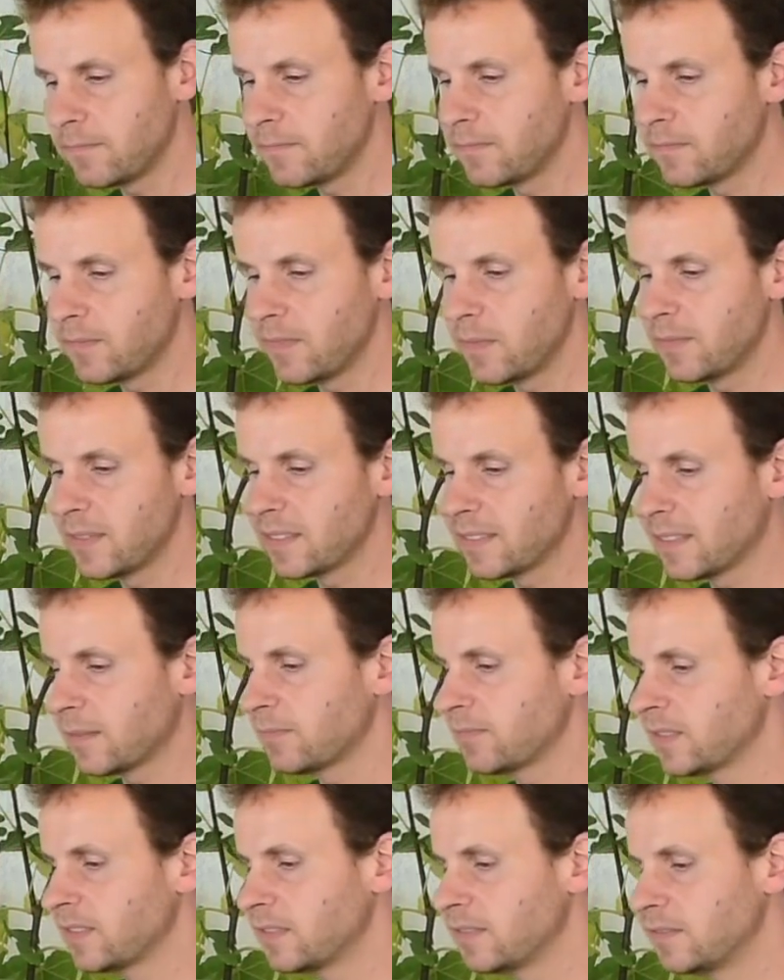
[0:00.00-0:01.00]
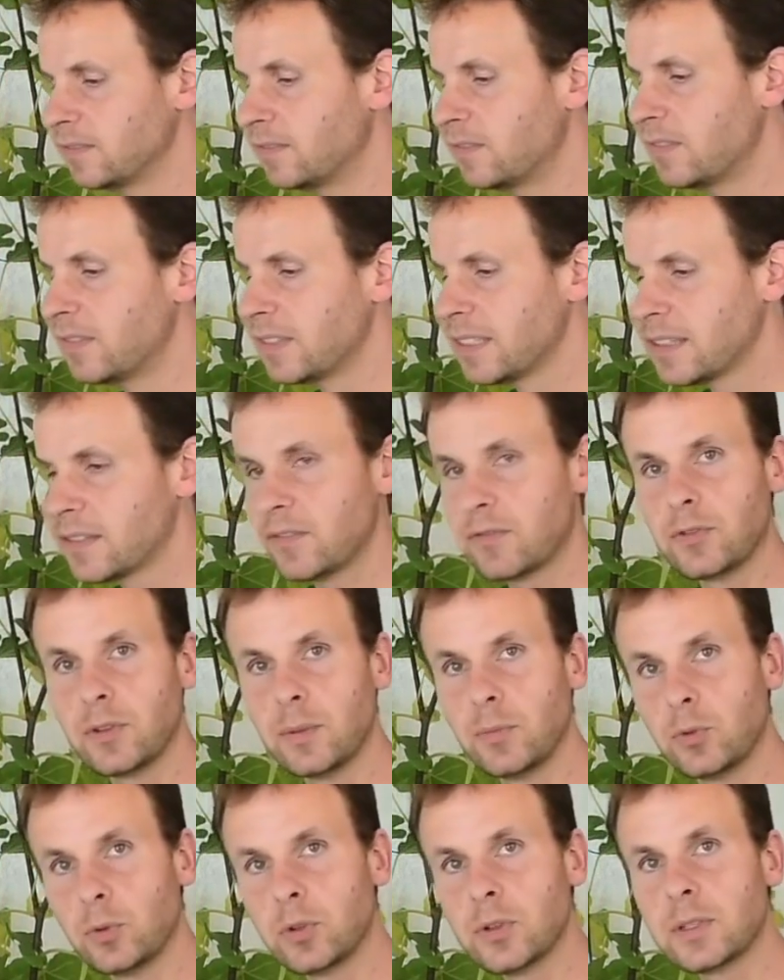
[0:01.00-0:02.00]
from December to the end of
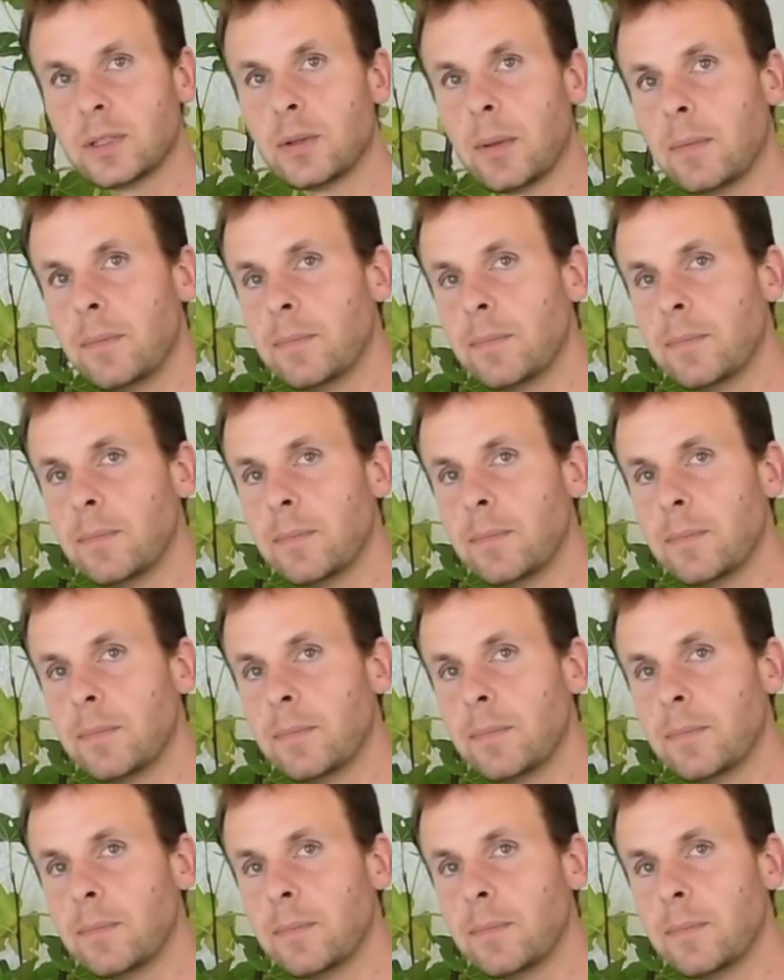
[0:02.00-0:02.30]
February.